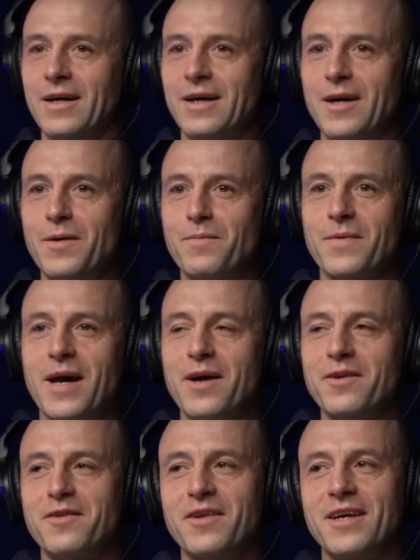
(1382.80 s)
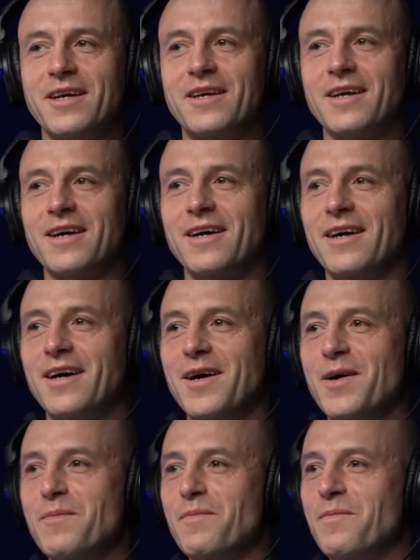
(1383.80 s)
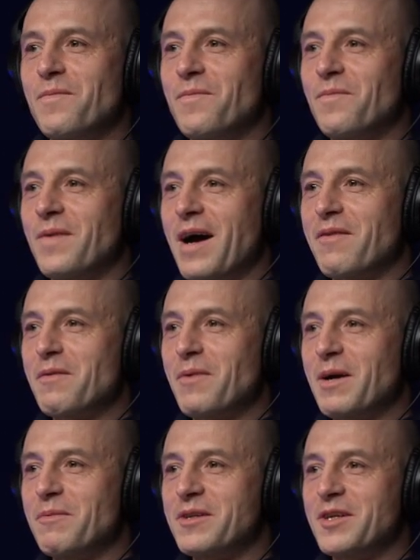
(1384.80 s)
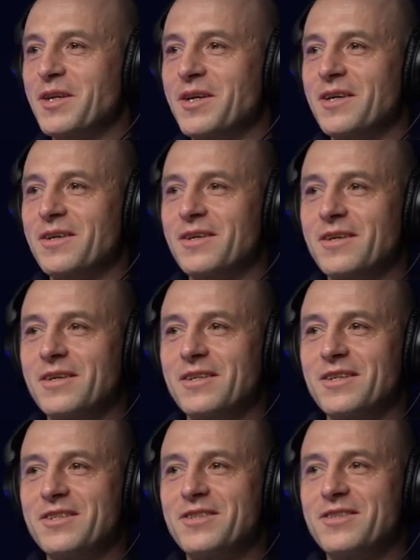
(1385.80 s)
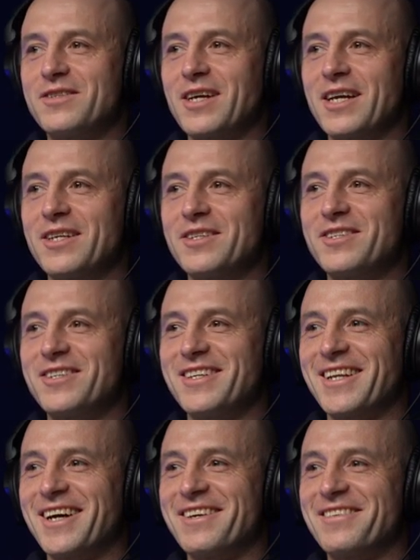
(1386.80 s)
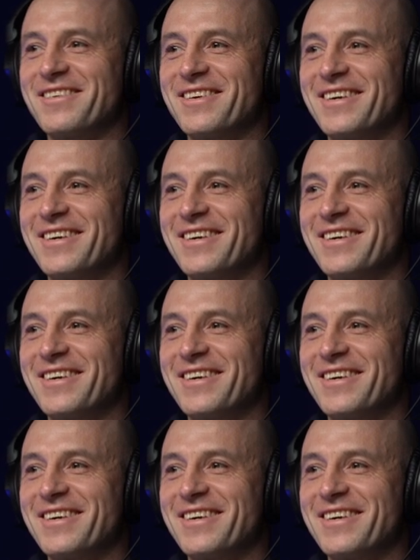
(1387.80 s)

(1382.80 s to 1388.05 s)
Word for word: Um, how do you think um, having a baby is going to change your life?